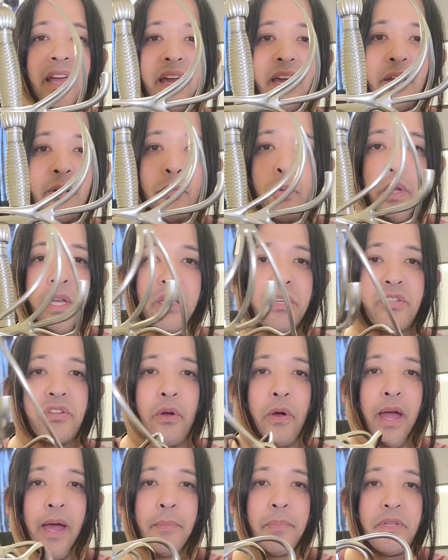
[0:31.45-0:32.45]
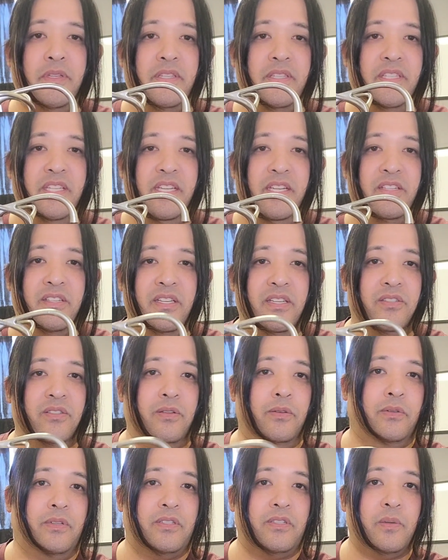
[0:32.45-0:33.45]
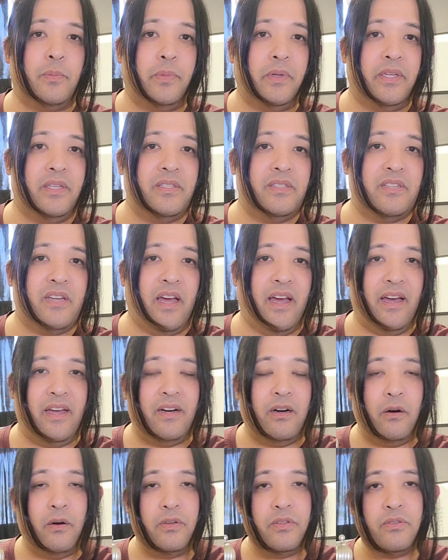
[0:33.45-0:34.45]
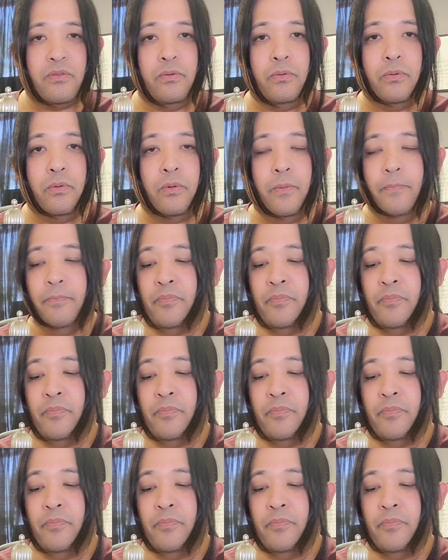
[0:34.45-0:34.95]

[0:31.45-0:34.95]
and we so happen to teach these two disciplines at our school.